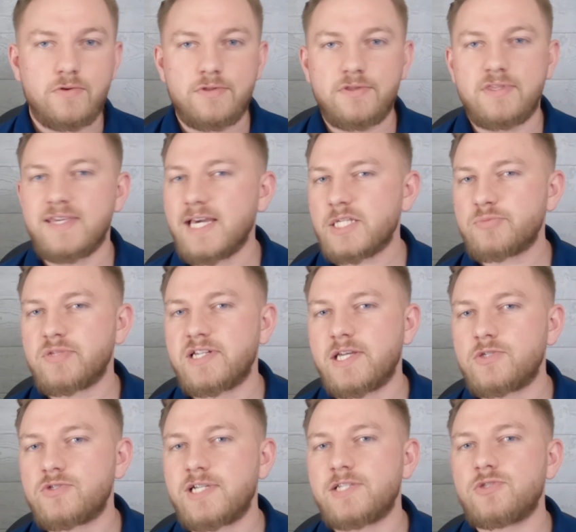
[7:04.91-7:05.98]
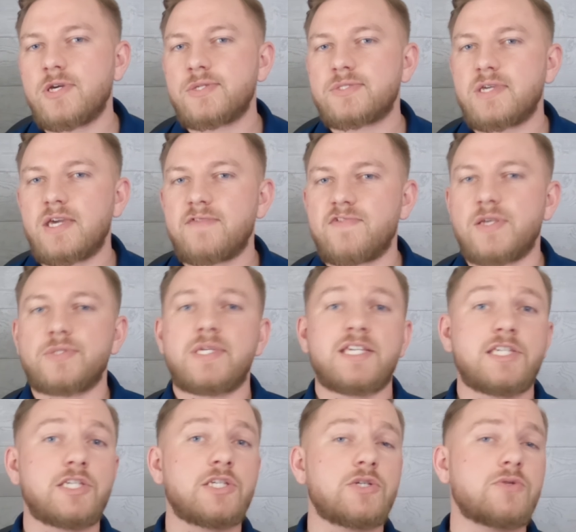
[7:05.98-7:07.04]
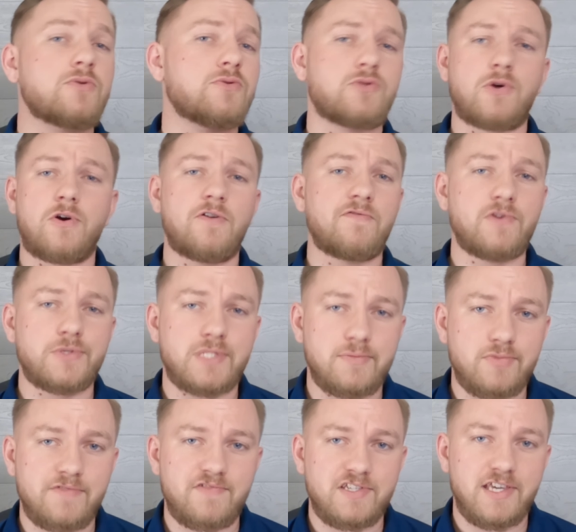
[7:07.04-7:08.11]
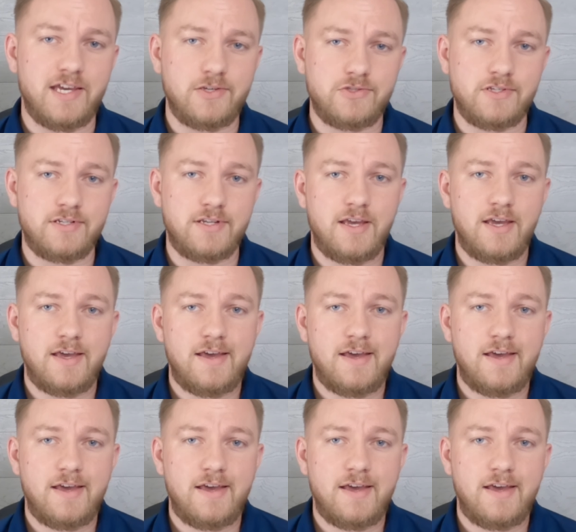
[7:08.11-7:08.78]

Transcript: the explanation I just gave is a huge oversimplification.